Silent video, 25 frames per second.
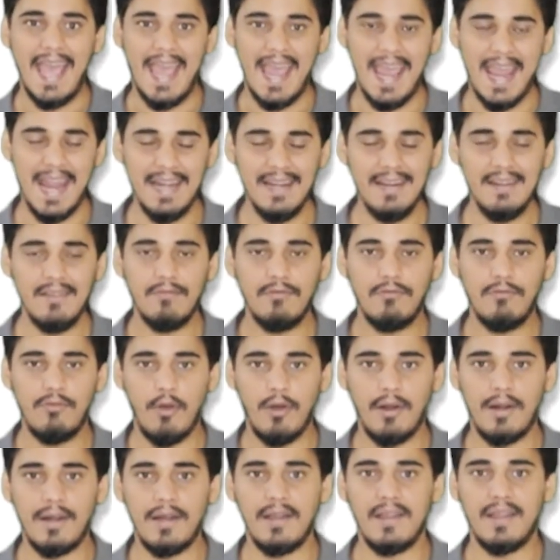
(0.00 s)
and
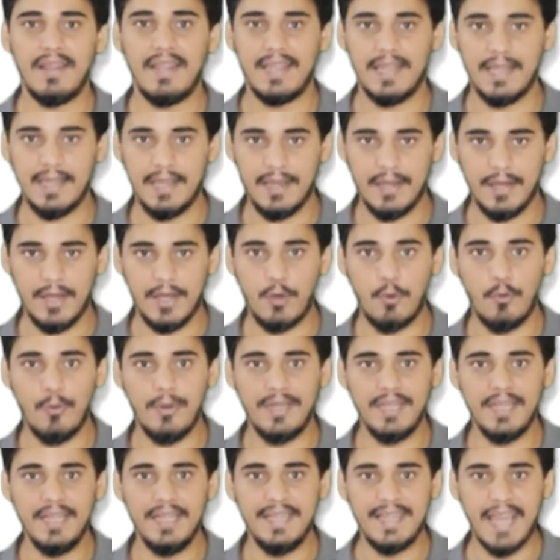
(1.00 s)
for
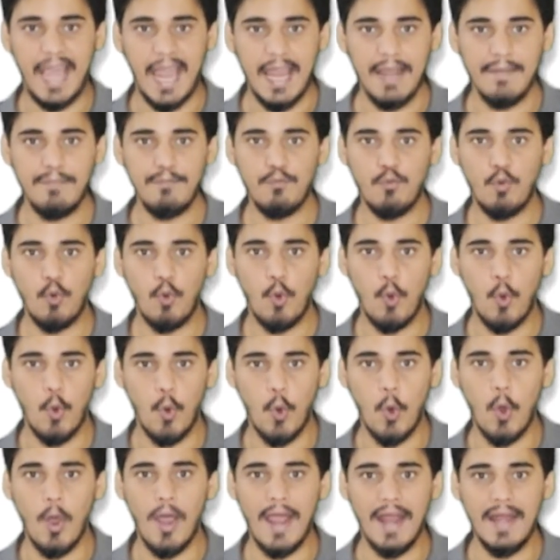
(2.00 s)
equity type
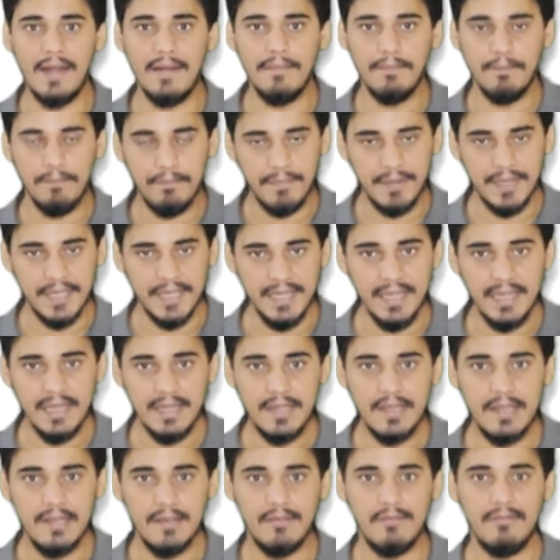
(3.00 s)
O and
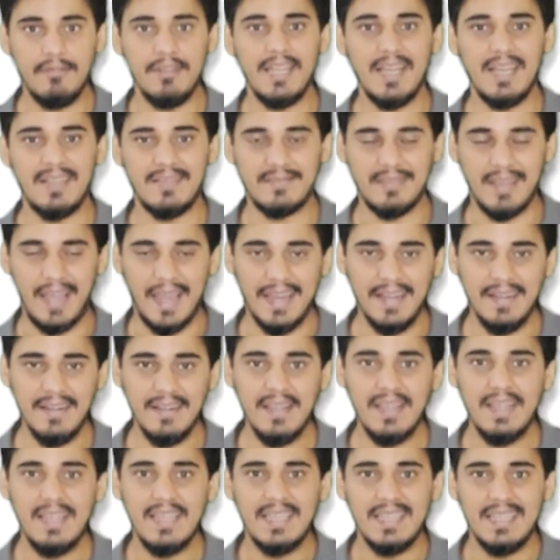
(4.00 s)
P, we
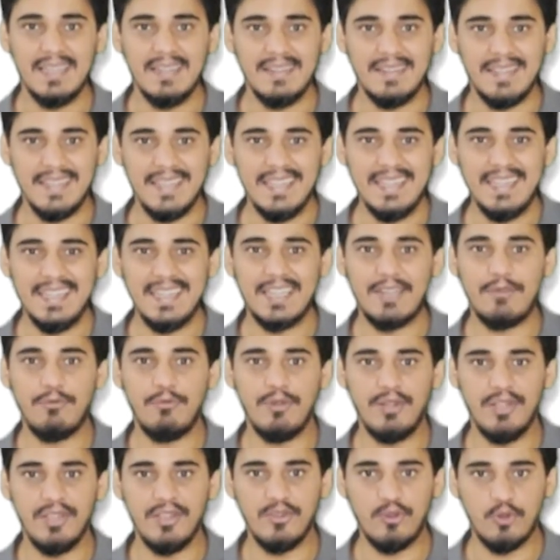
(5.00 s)
assign the
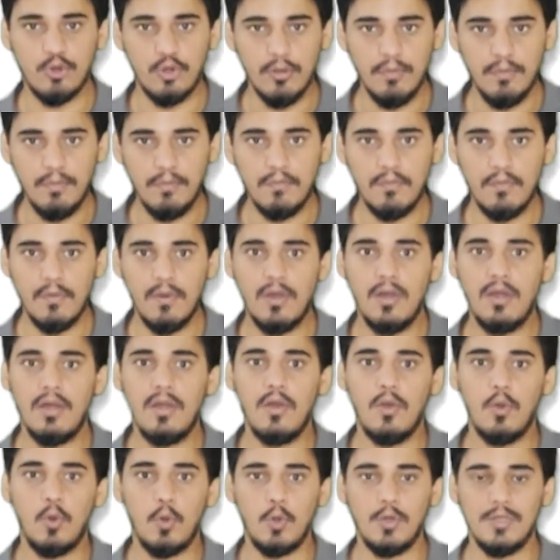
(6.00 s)
equity group
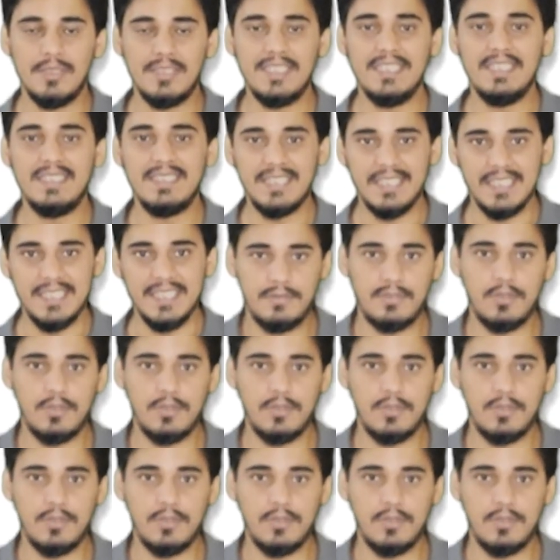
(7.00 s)
OG3.